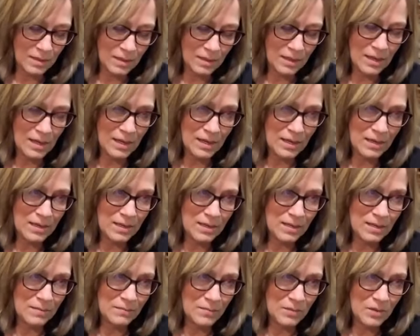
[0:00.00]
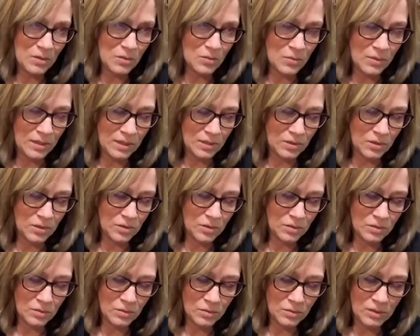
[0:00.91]
And I'm going
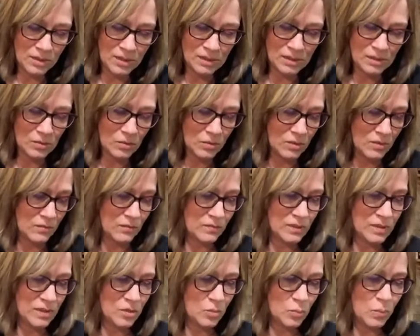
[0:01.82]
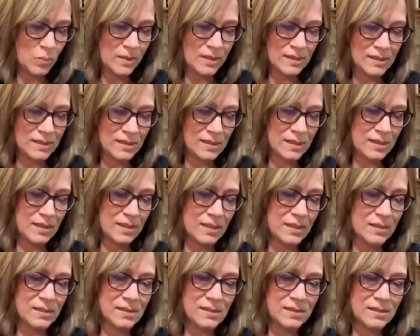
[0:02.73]
to just sort of twist
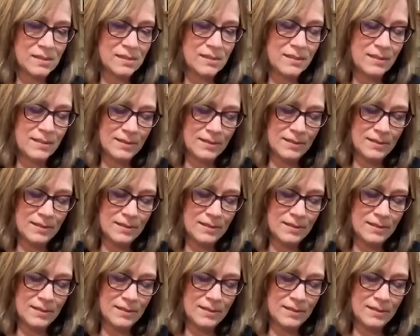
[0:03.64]
this.